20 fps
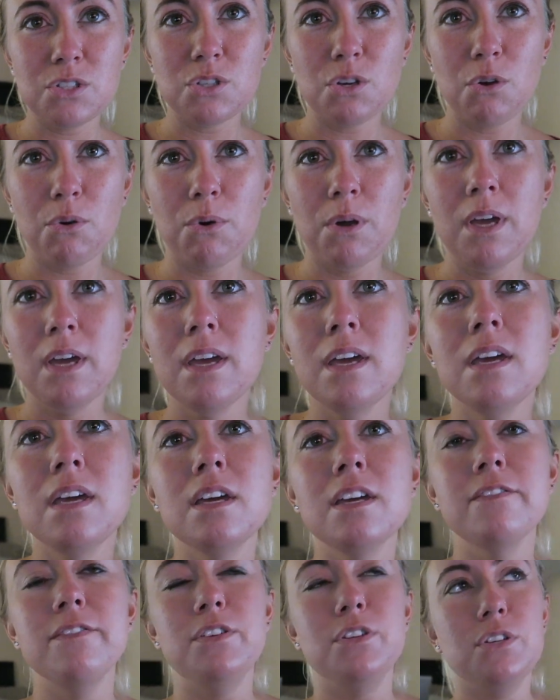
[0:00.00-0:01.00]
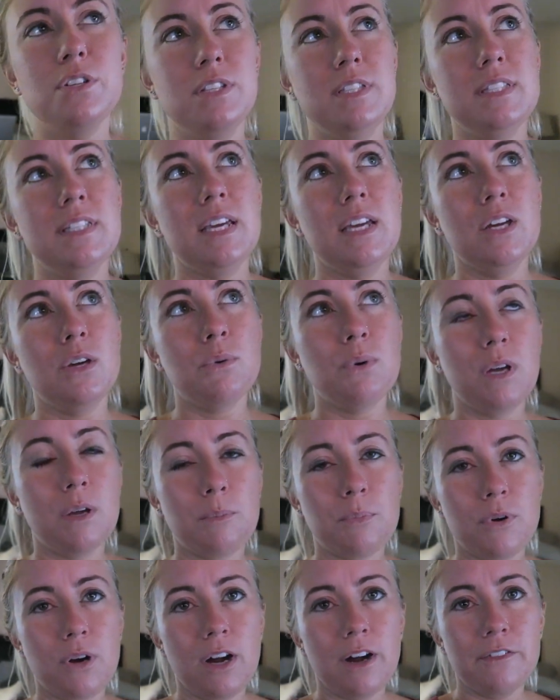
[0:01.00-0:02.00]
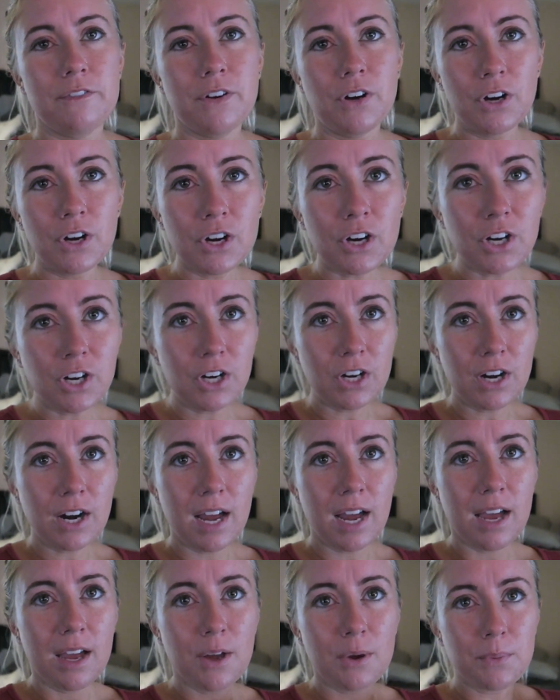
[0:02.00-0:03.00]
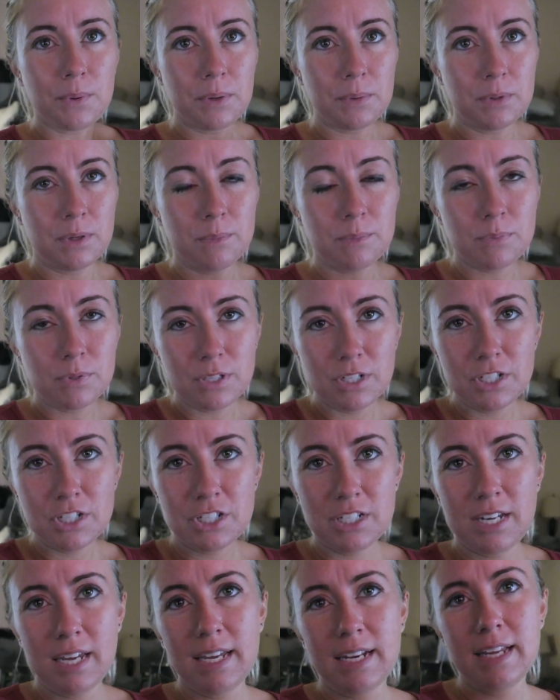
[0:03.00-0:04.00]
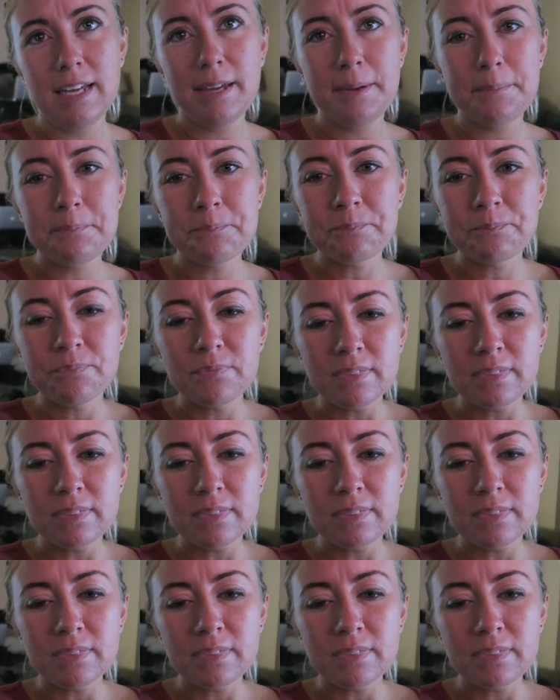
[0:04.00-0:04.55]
So if you could say a quick prayer for her, we would appreciate it.